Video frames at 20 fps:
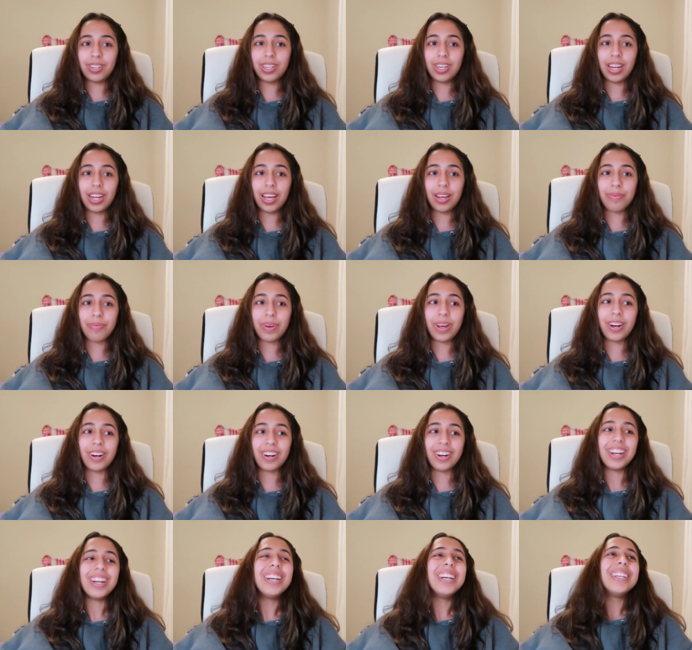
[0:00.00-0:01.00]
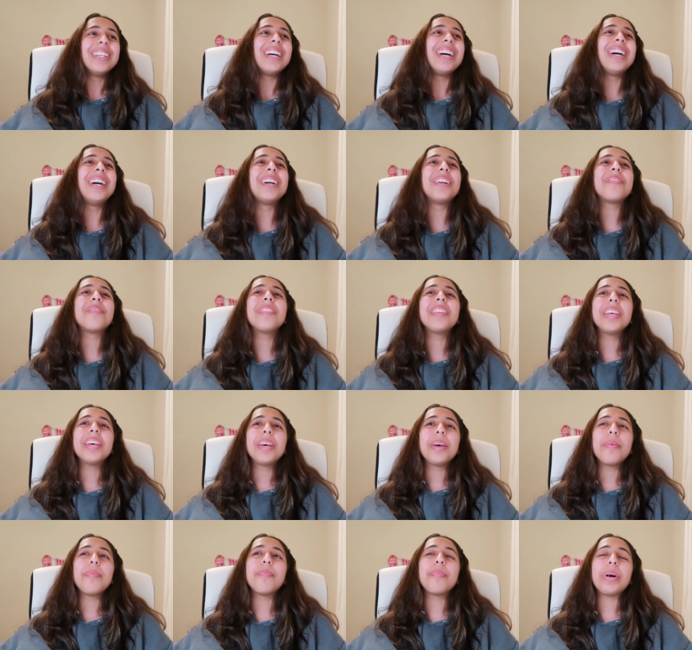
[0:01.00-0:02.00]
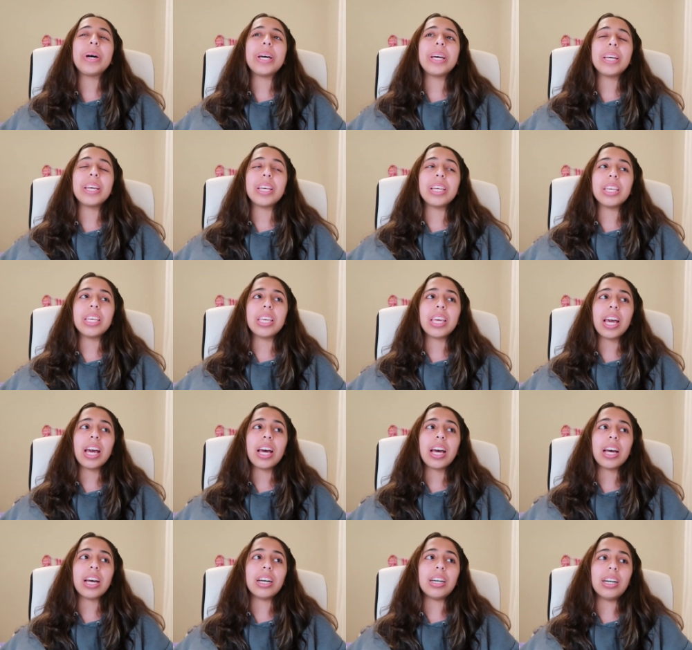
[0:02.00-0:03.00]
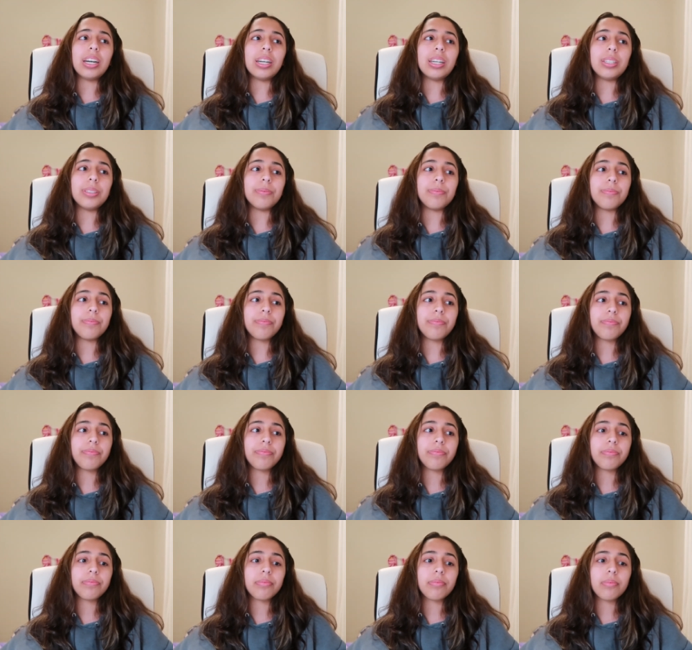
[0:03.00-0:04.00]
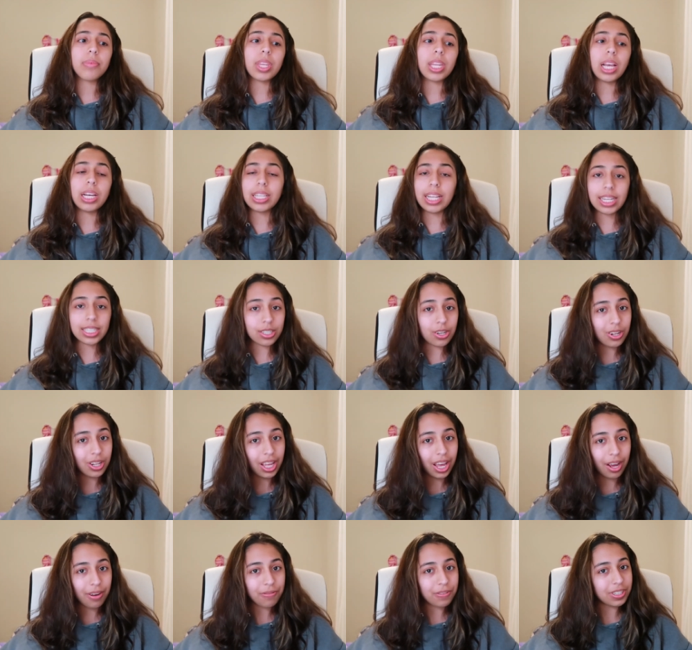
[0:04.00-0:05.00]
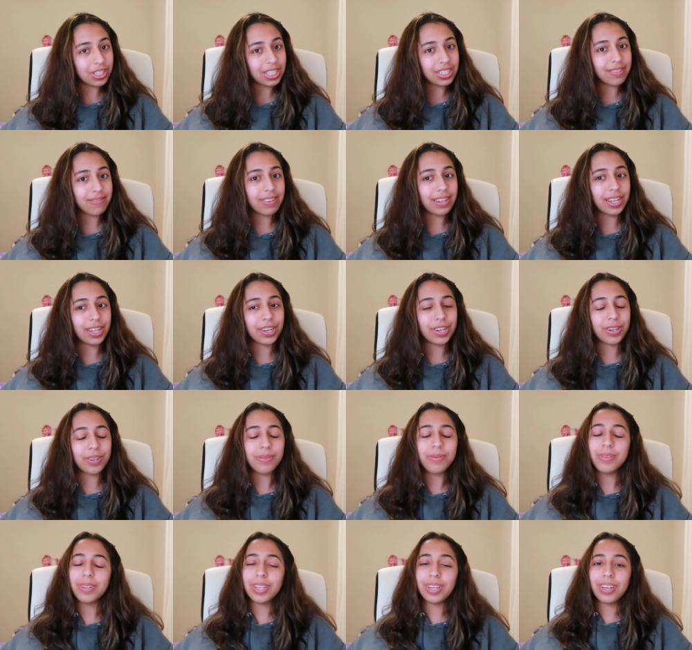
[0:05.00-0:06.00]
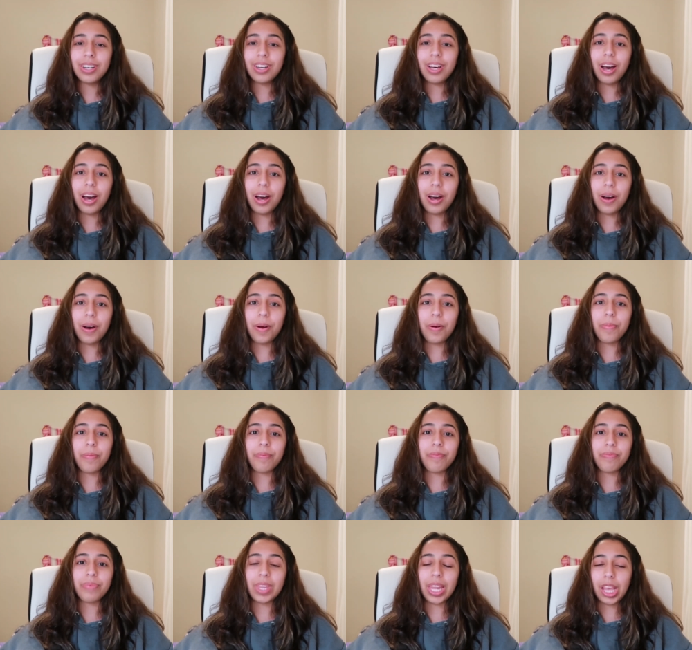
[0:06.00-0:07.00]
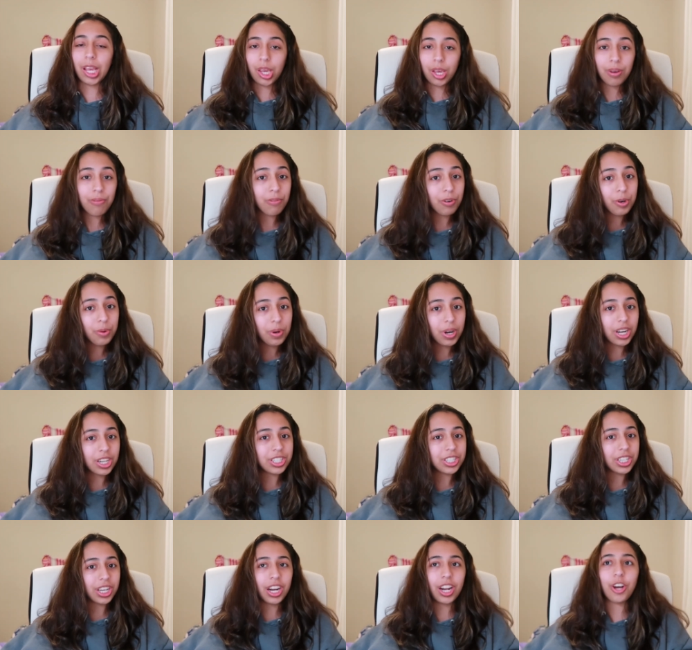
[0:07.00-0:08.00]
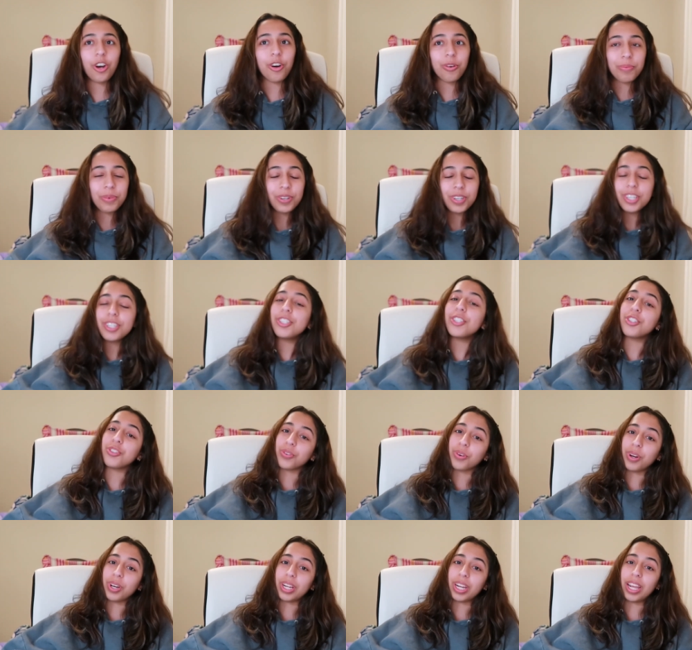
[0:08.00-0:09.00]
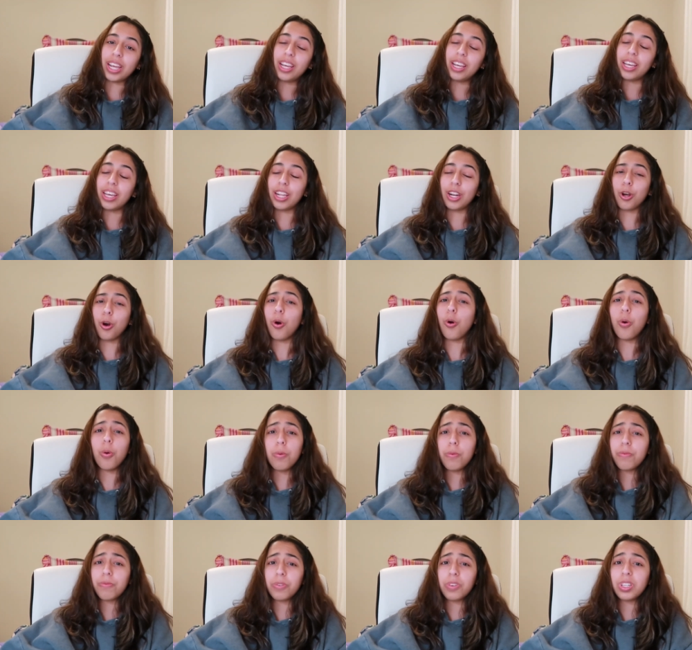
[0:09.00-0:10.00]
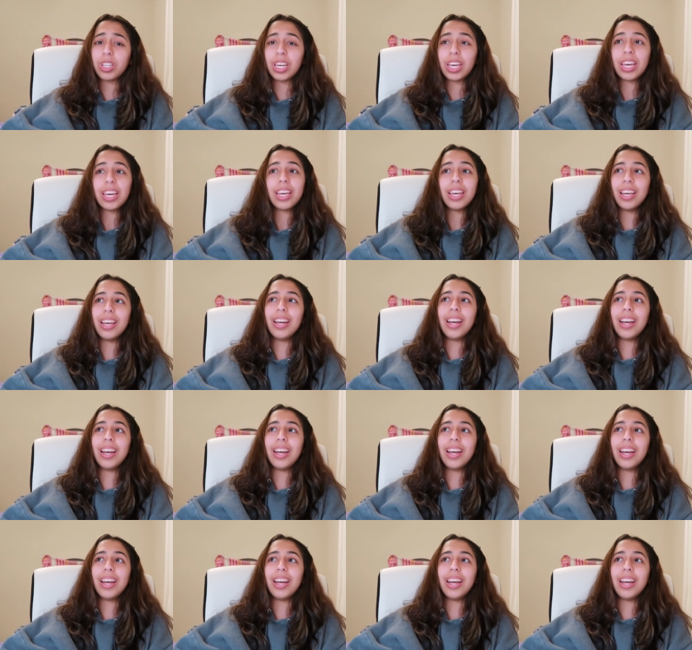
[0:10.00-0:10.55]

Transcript: get better. But yeah, that's all I have for this video. Thank you for watching. I hope you enjoyed it, and hopefully